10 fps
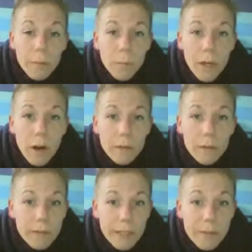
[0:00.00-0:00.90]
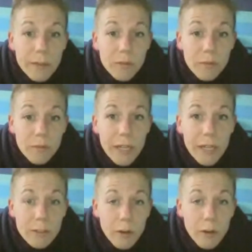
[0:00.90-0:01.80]
We are, as I mentioned, vegan,
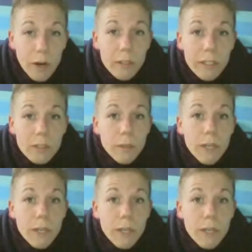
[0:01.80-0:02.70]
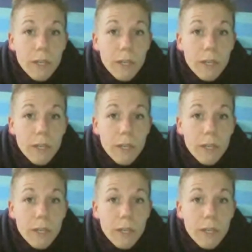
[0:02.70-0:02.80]
so not only do we